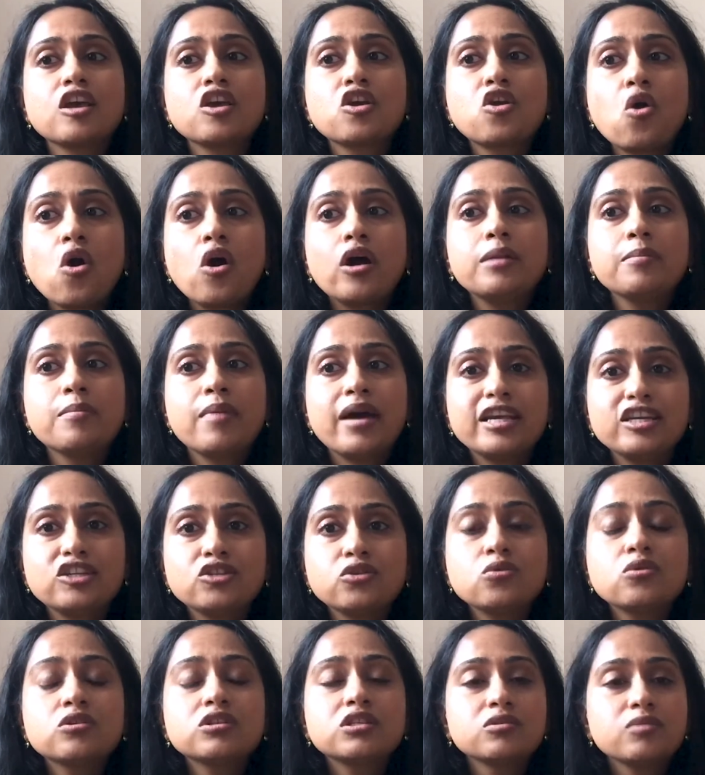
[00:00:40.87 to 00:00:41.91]
God might
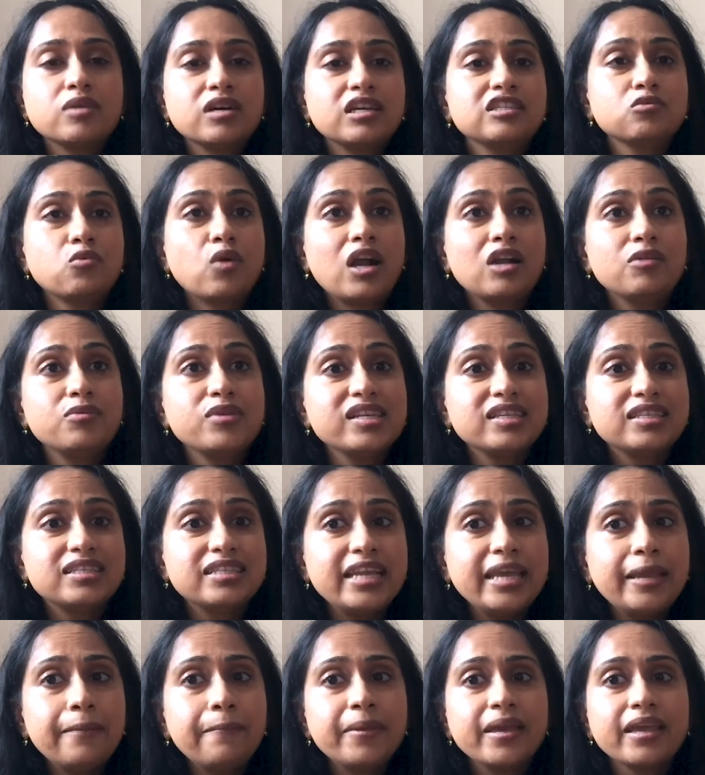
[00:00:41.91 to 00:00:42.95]
talk to us while we are
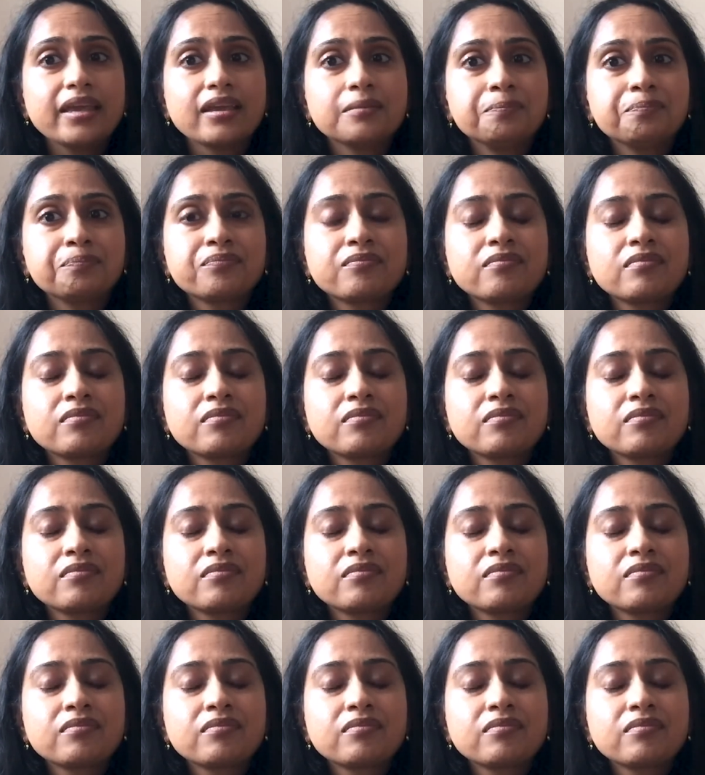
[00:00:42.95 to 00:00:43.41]
sleeping.